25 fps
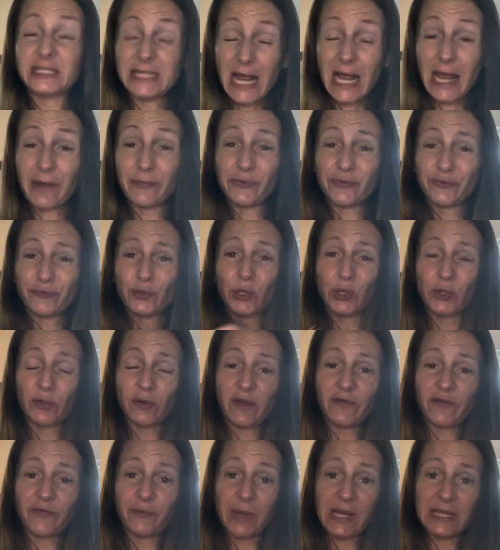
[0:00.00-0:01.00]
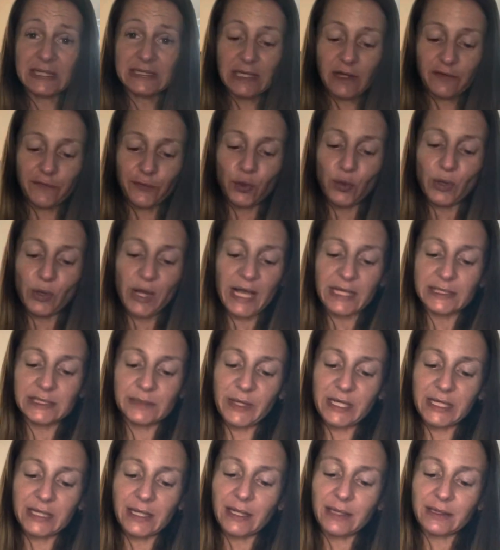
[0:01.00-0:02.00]
and i'm the ruler of myself who has
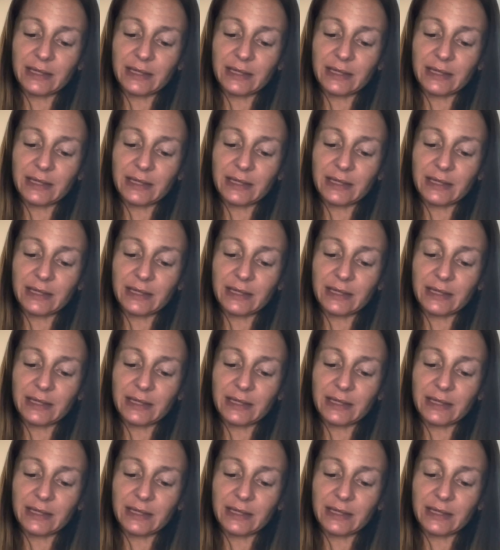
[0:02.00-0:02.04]
been